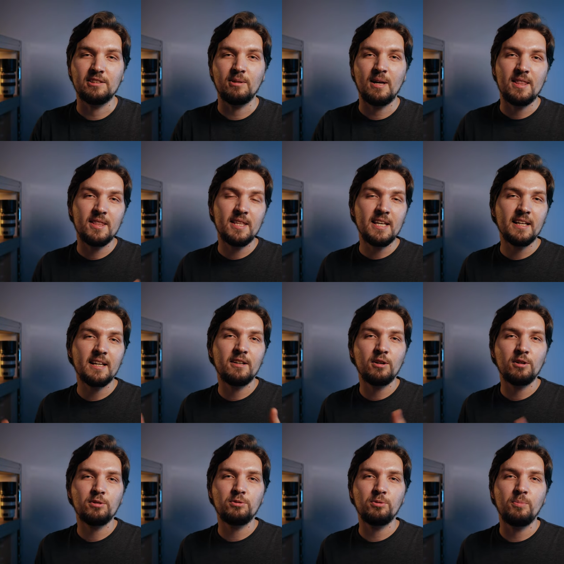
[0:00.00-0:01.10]
So I think in
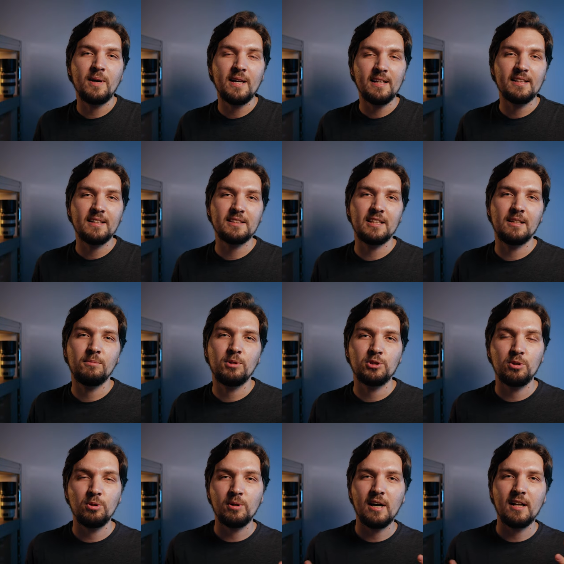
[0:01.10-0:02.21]
order to make this image
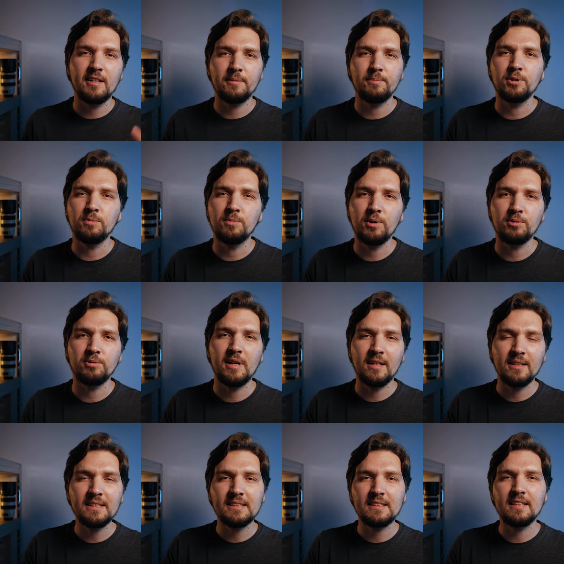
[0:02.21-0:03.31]
image look a little bit more
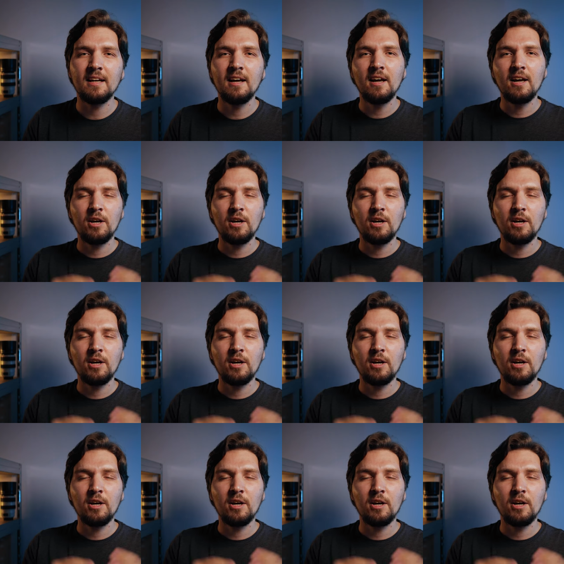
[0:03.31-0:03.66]
realistic,